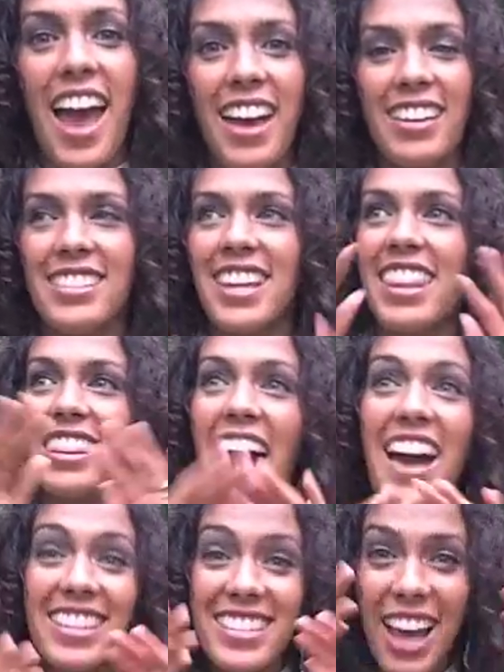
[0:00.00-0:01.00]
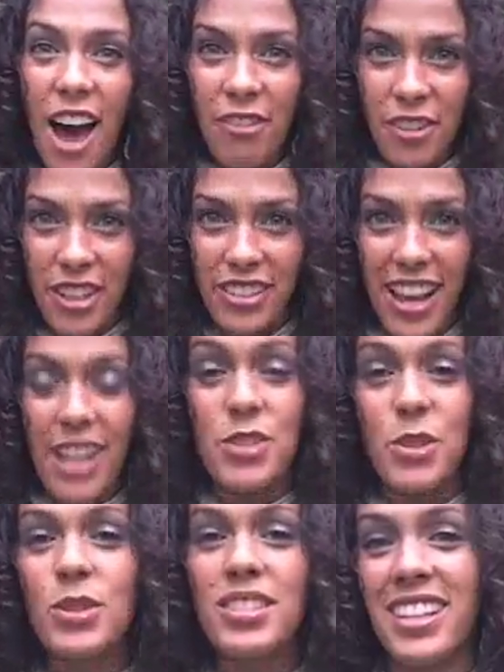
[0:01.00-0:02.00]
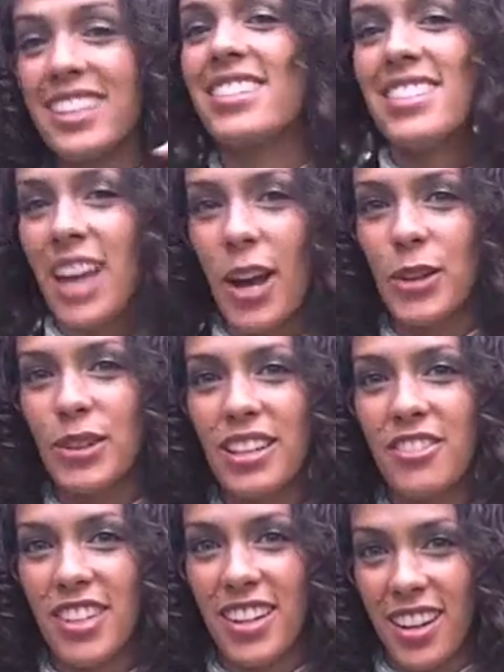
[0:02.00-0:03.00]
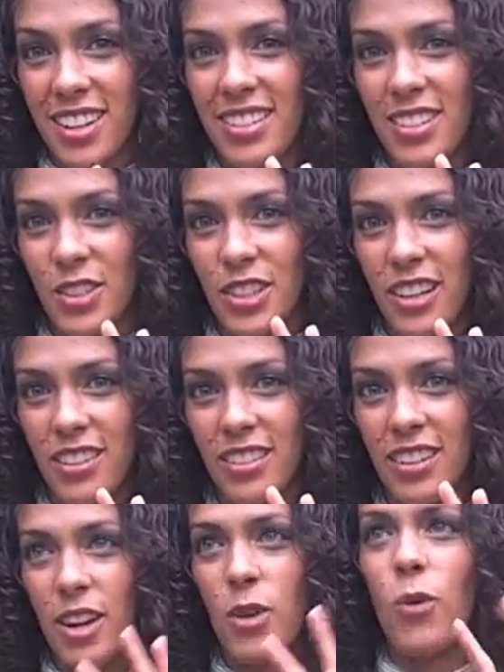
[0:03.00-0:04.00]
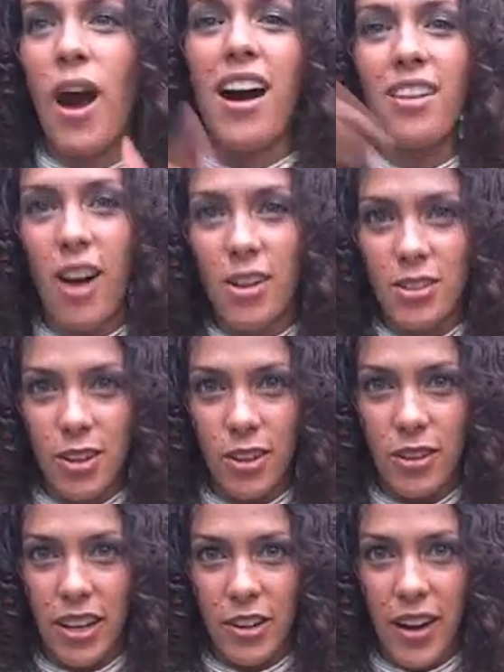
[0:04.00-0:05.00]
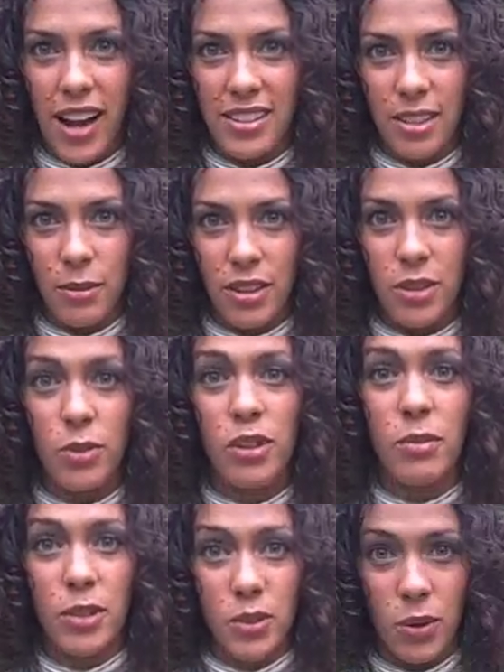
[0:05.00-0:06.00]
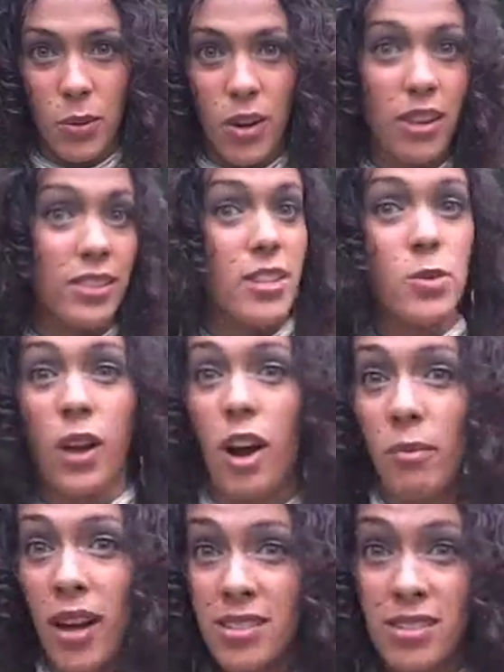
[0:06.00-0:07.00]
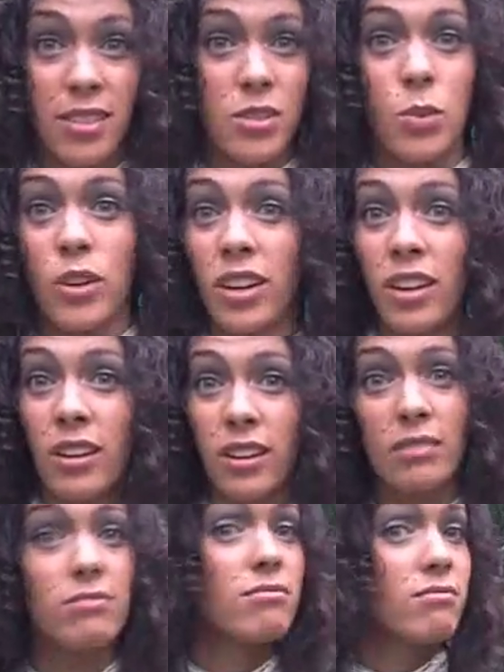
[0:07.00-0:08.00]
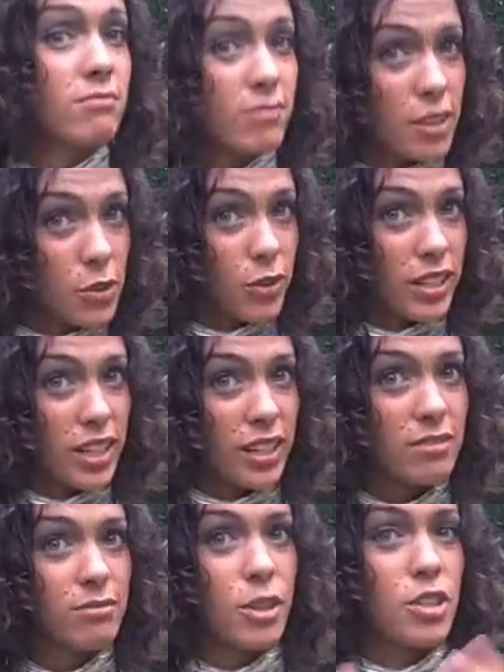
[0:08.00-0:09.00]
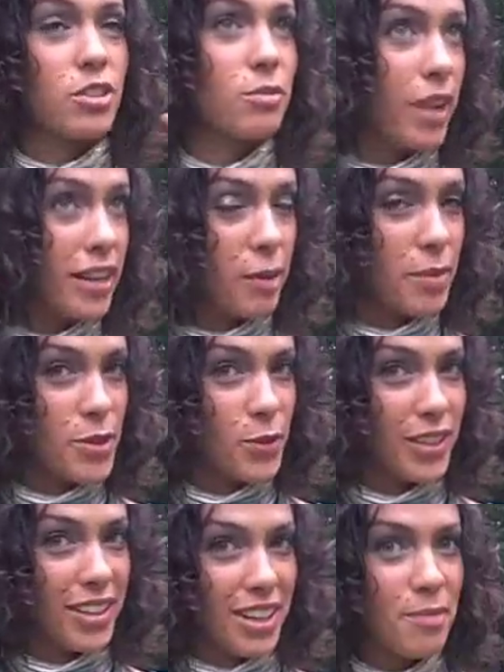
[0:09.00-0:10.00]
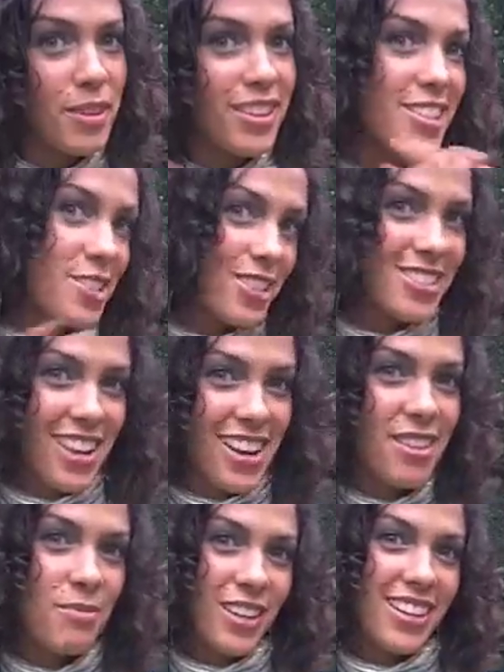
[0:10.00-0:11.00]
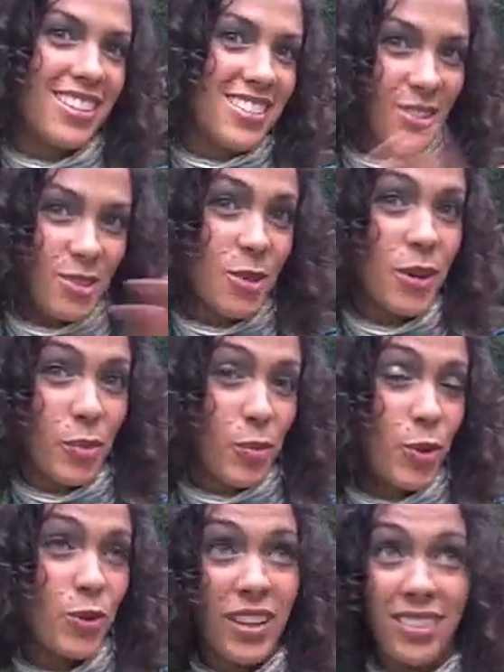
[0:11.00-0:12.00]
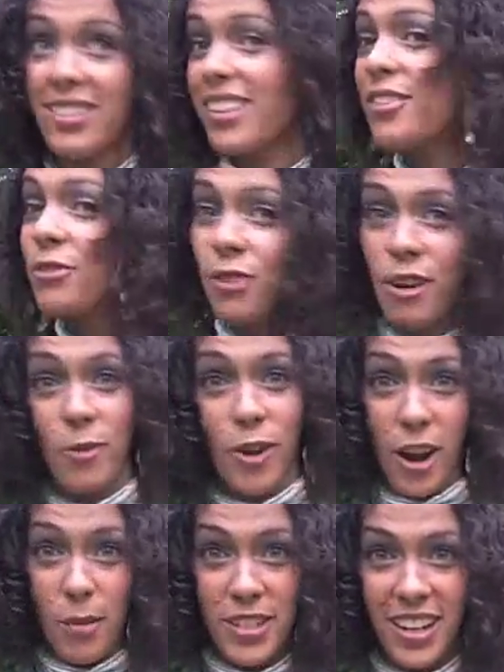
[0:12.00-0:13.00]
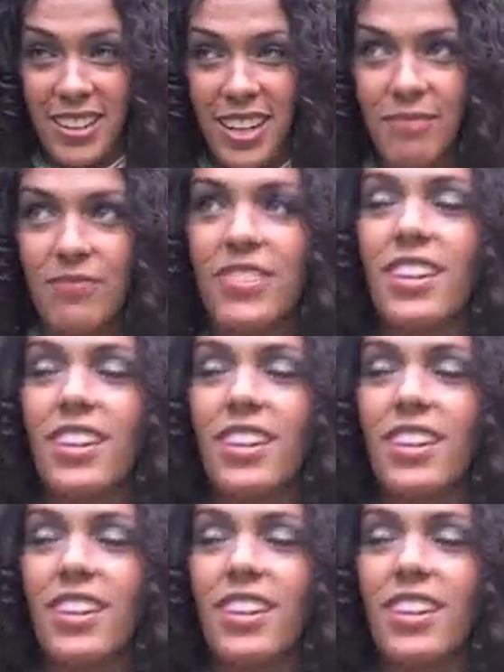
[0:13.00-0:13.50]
And that is covered, as you'll see, and this is how you live in ascension while also interacting with the three-dimensional world, as we all must, because we're here in 3D, which might not be 3D, but let's just say it because there's no way to prove it from where I'm standing.